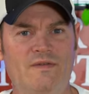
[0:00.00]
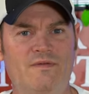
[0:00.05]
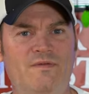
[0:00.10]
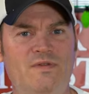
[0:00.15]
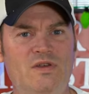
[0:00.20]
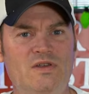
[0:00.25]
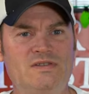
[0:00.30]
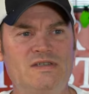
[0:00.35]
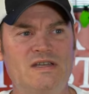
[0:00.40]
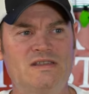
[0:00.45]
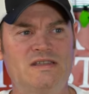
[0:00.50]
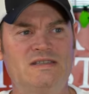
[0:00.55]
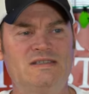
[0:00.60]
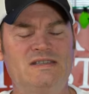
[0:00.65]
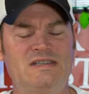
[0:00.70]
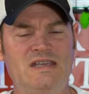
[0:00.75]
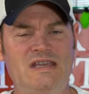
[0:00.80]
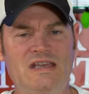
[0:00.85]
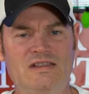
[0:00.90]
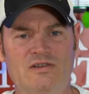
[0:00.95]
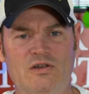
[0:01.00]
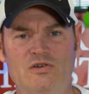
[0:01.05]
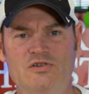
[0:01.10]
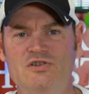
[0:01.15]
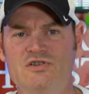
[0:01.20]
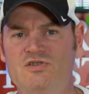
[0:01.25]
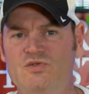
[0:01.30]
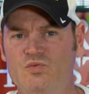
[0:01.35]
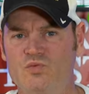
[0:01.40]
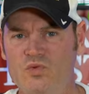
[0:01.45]
It feels like the teeth are
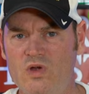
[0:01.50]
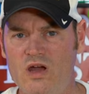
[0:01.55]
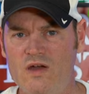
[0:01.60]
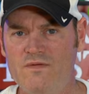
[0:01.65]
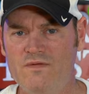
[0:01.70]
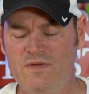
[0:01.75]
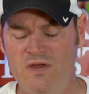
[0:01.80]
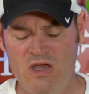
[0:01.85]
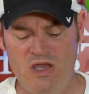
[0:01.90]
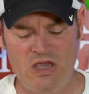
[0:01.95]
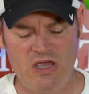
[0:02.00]
just rough.